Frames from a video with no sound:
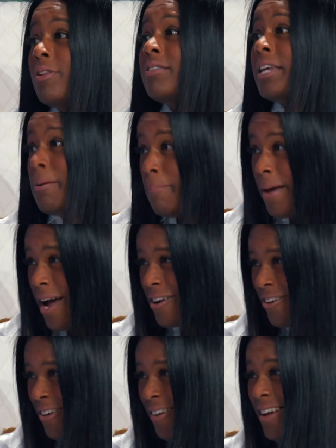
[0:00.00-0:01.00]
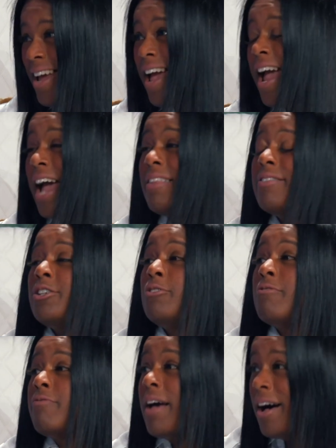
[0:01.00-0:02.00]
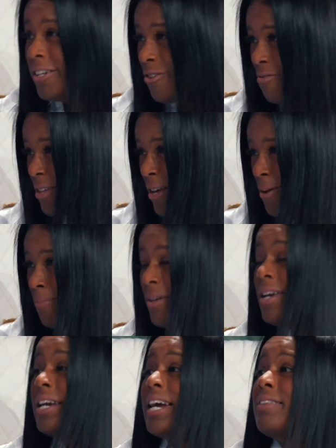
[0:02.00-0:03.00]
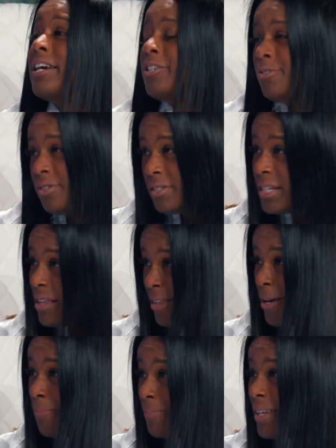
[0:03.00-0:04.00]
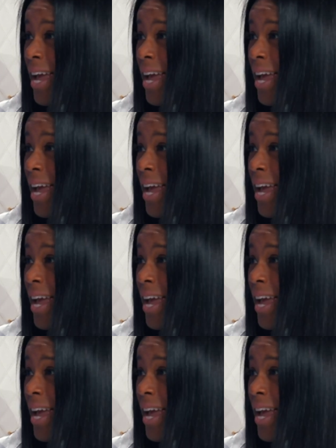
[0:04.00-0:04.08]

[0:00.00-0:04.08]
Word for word: that they matter yes. and that you value them and that you see them.